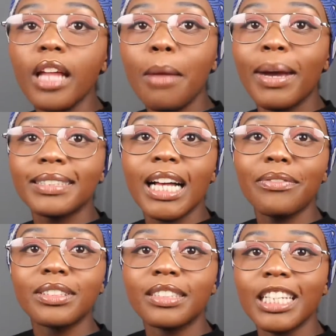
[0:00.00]
my
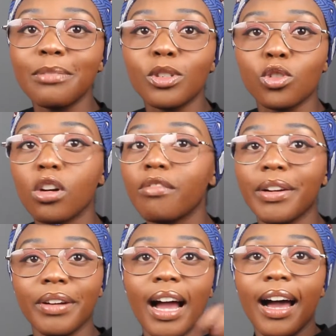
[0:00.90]
self-esteem is not
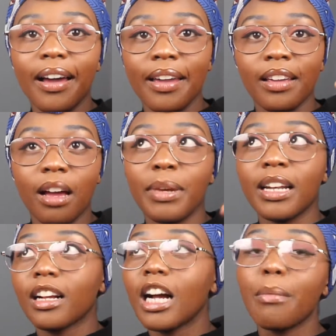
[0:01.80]
very high. I mean,
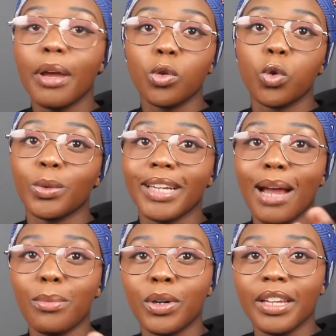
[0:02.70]
I come here, I talk to a
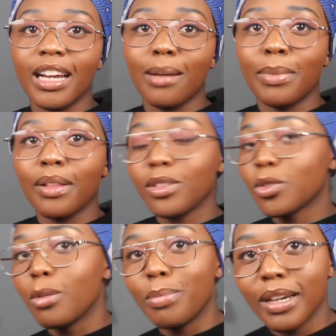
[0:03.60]
camera, yeah, but it's
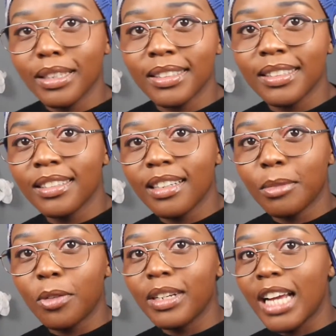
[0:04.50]
not a person. I'm
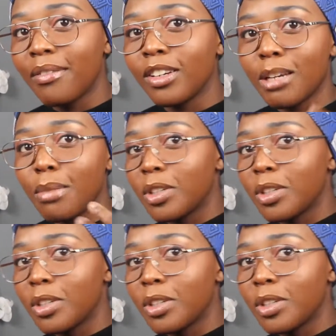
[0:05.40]
not really having human